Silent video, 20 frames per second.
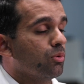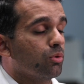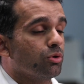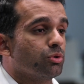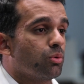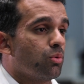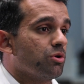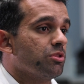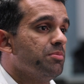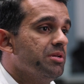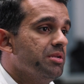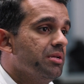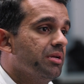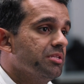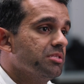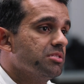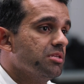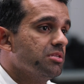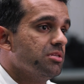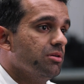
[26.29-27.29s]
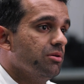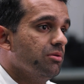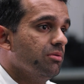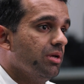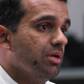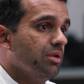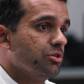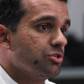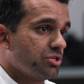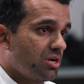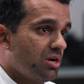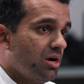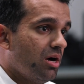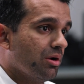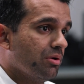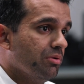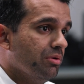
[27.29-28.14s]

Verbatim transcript: North Shore Orthopedic Institute in Chicago,